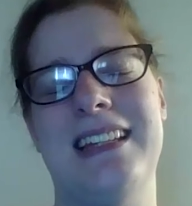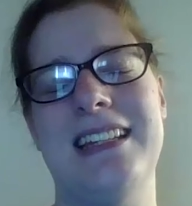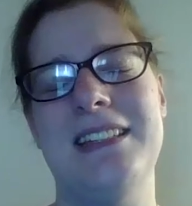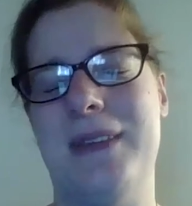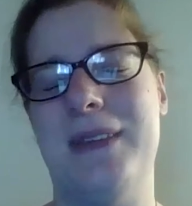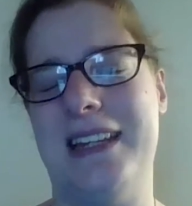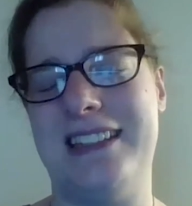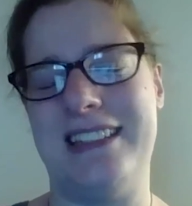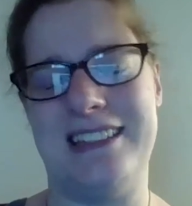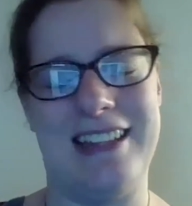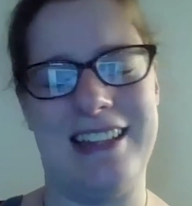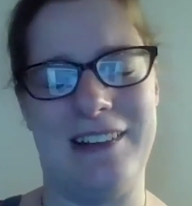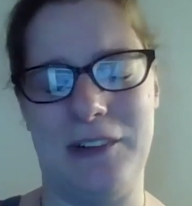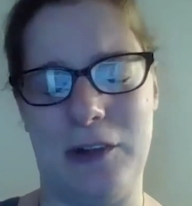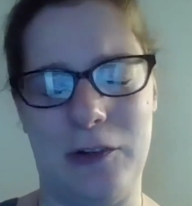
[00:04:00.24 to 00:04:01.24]
this makes it
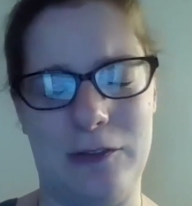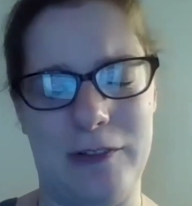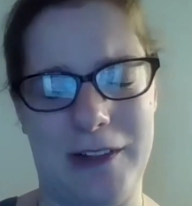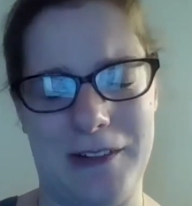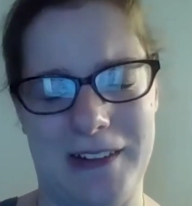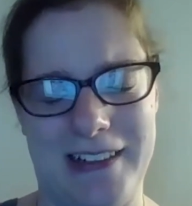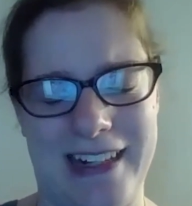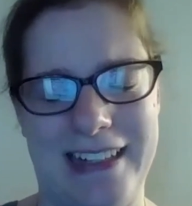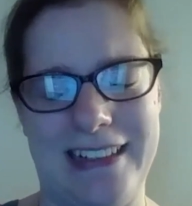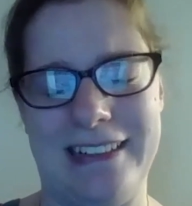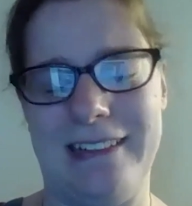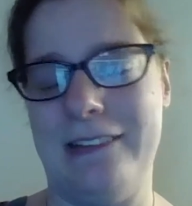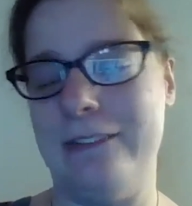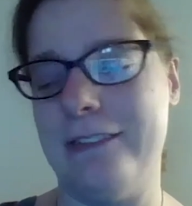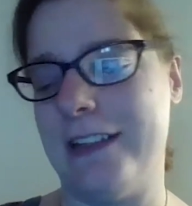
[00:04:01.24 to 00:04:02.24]
sound all very
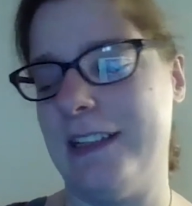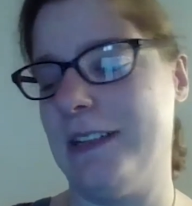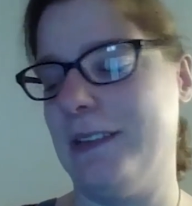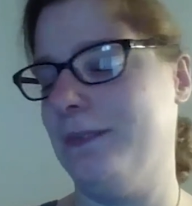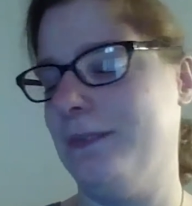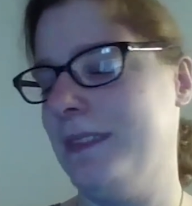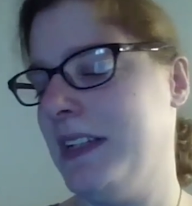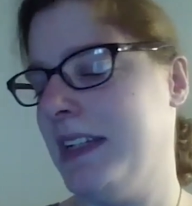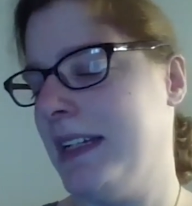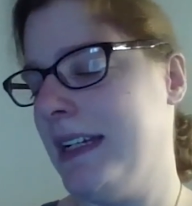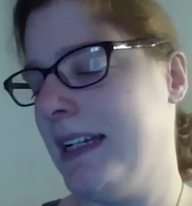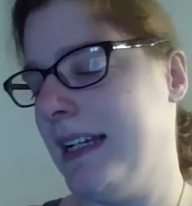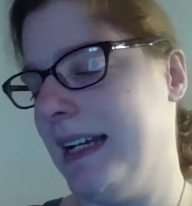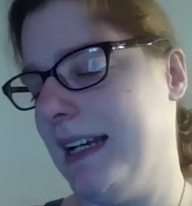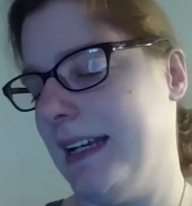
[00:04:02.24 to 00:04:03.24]
negative. Um,
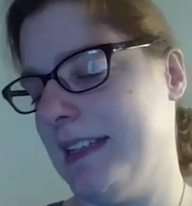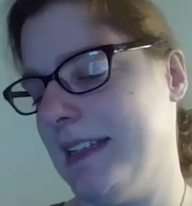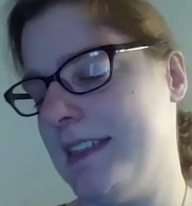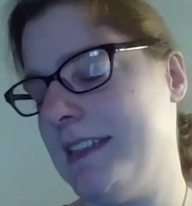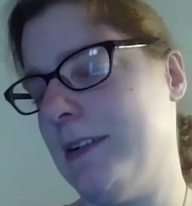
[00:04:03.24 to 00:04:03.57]
and